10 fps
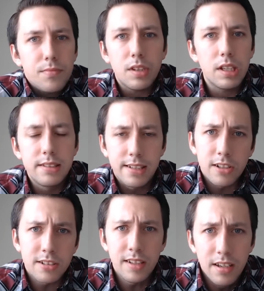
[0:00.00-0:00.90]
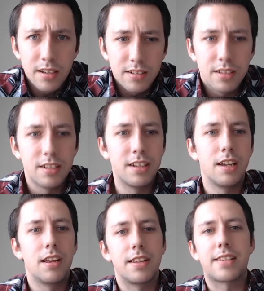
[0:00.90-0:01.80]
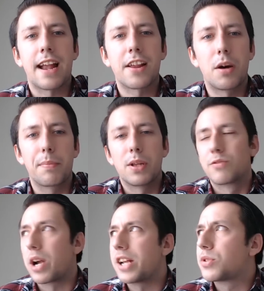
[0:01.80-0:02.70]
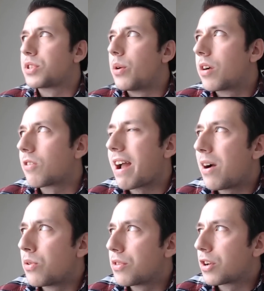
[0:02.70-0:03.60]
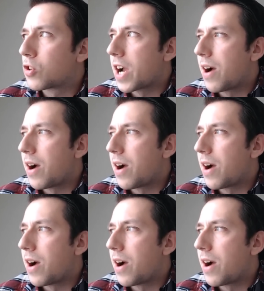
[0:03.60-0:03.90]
Seriously? This economic bill of rights was going around the crowd